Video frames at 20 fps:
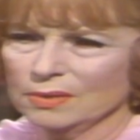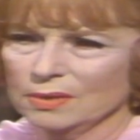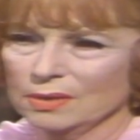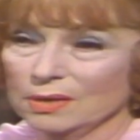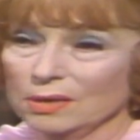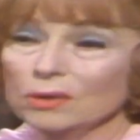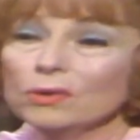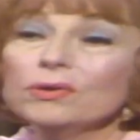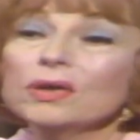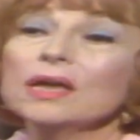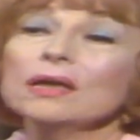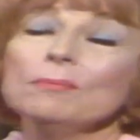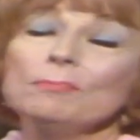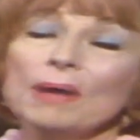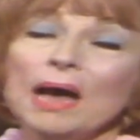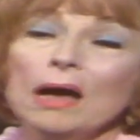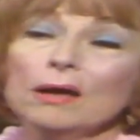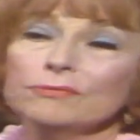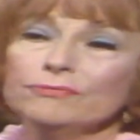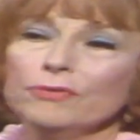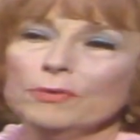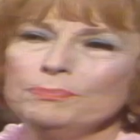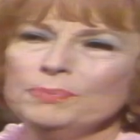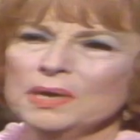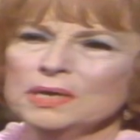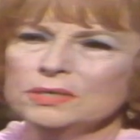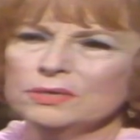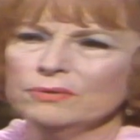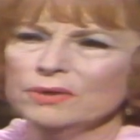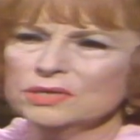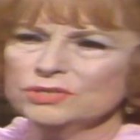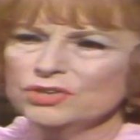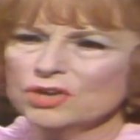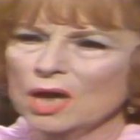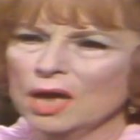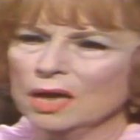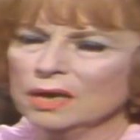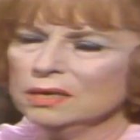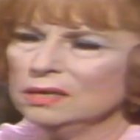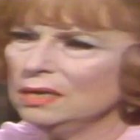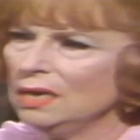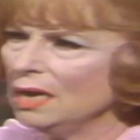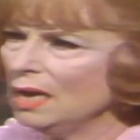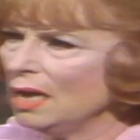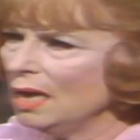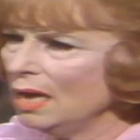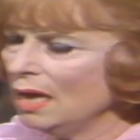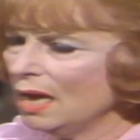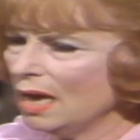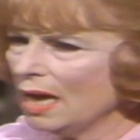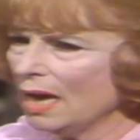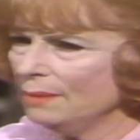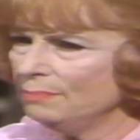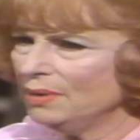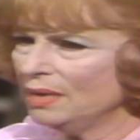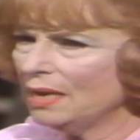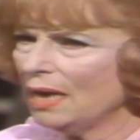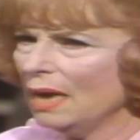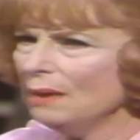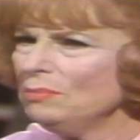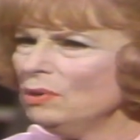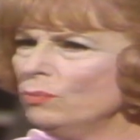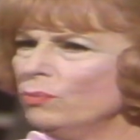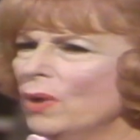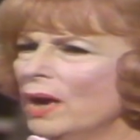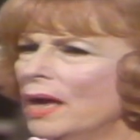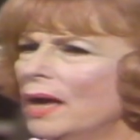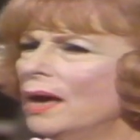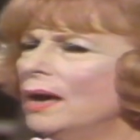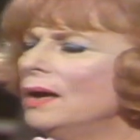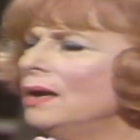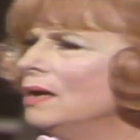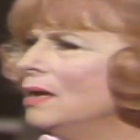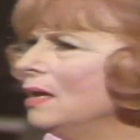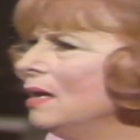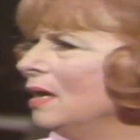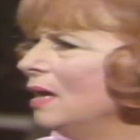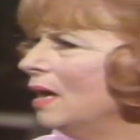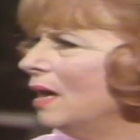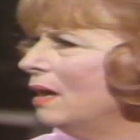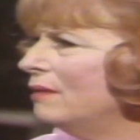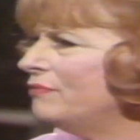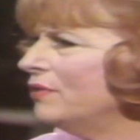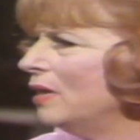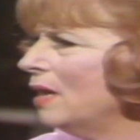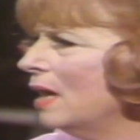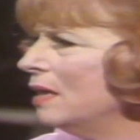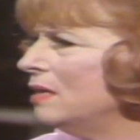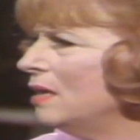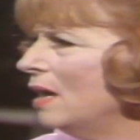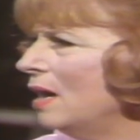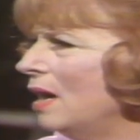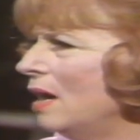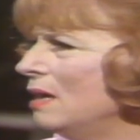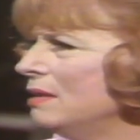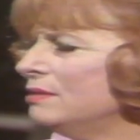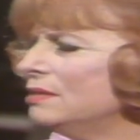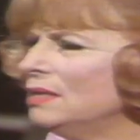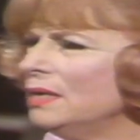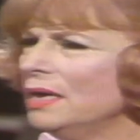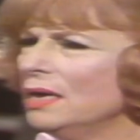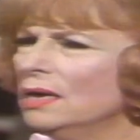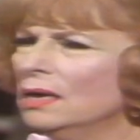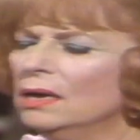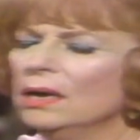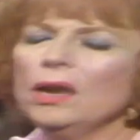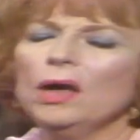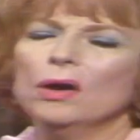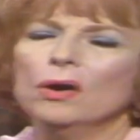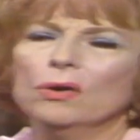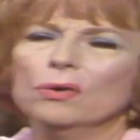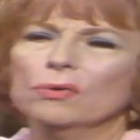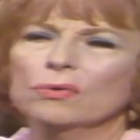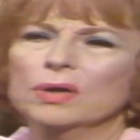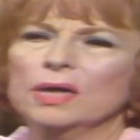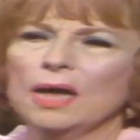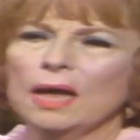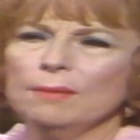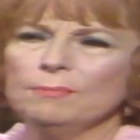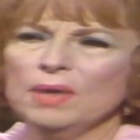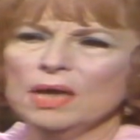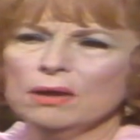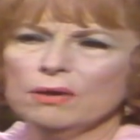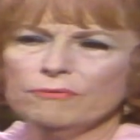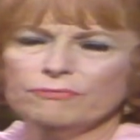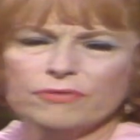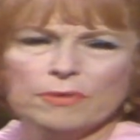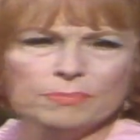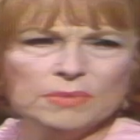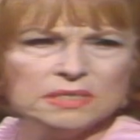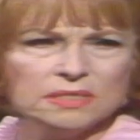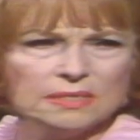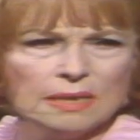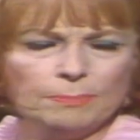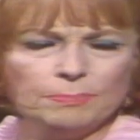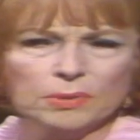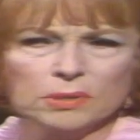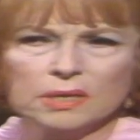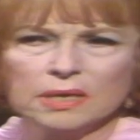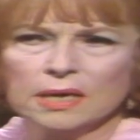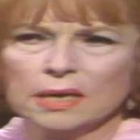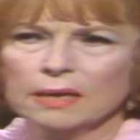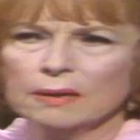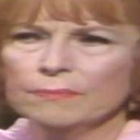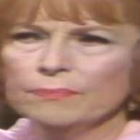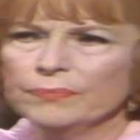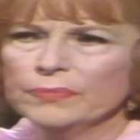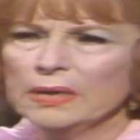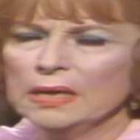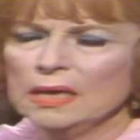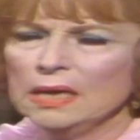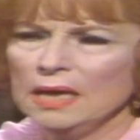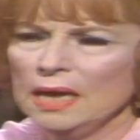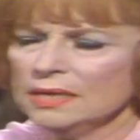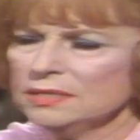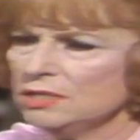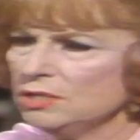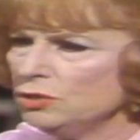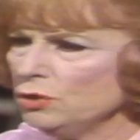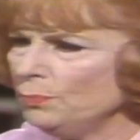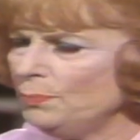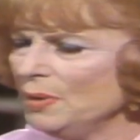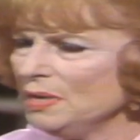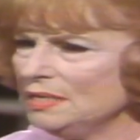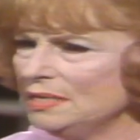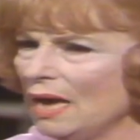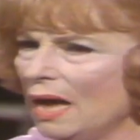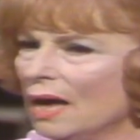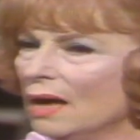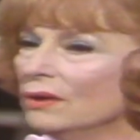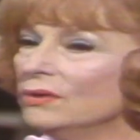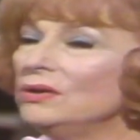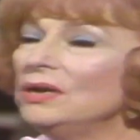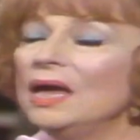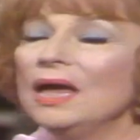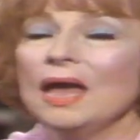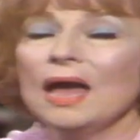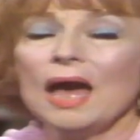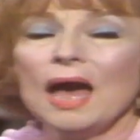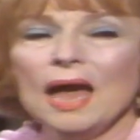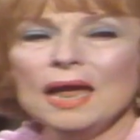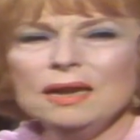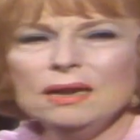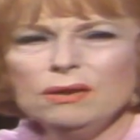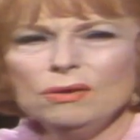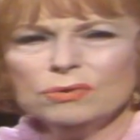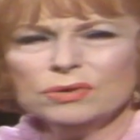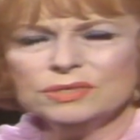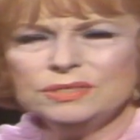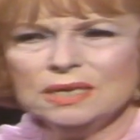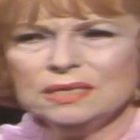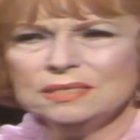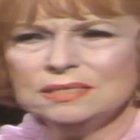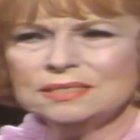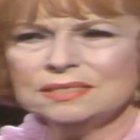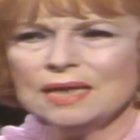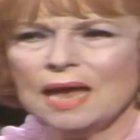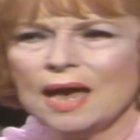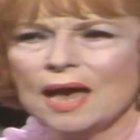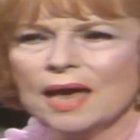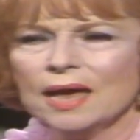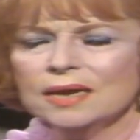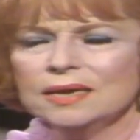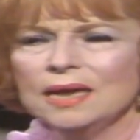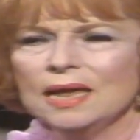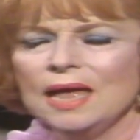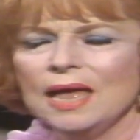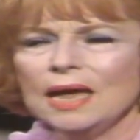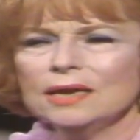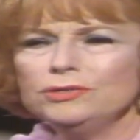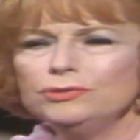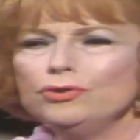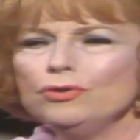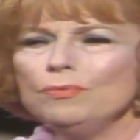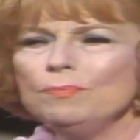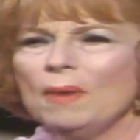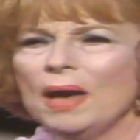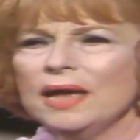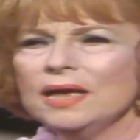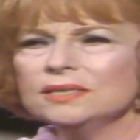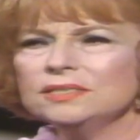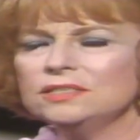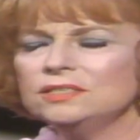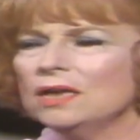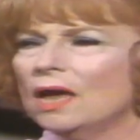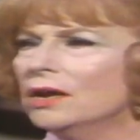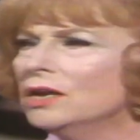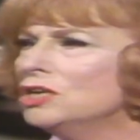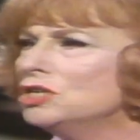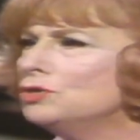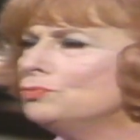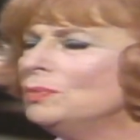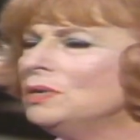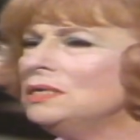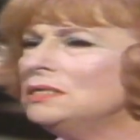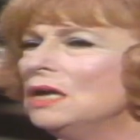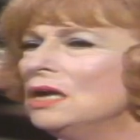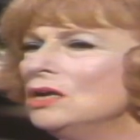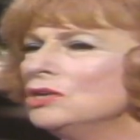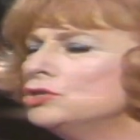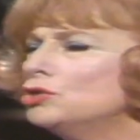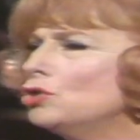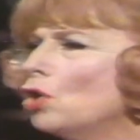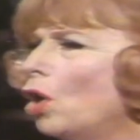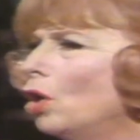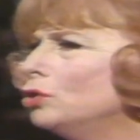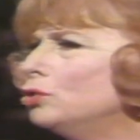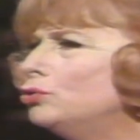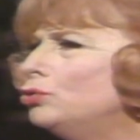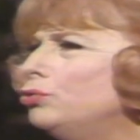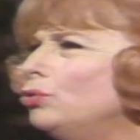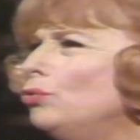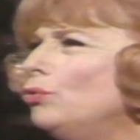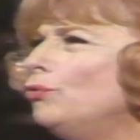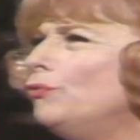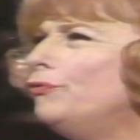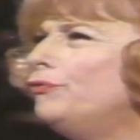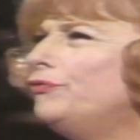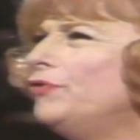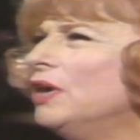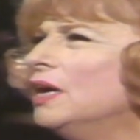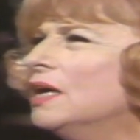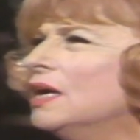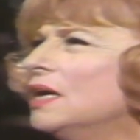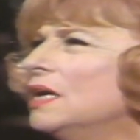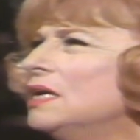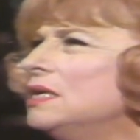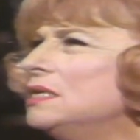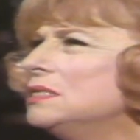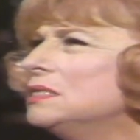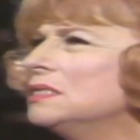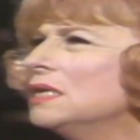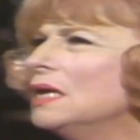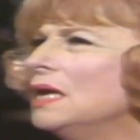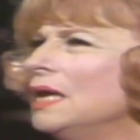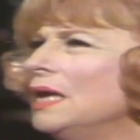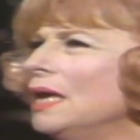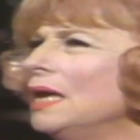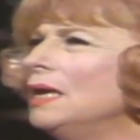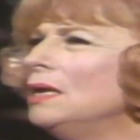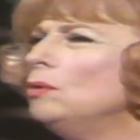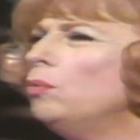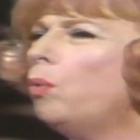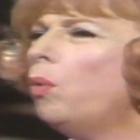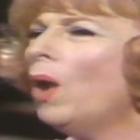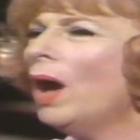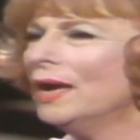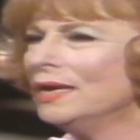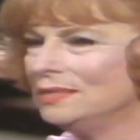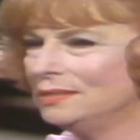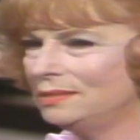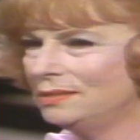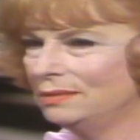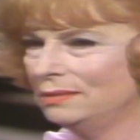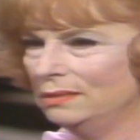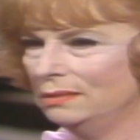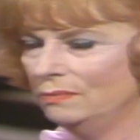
Looking about for Peter and John, I became aware of an unearthly glow coming from the sepulchre. And stooping down, I looked inside, and to my astonishment, saw two figures in white.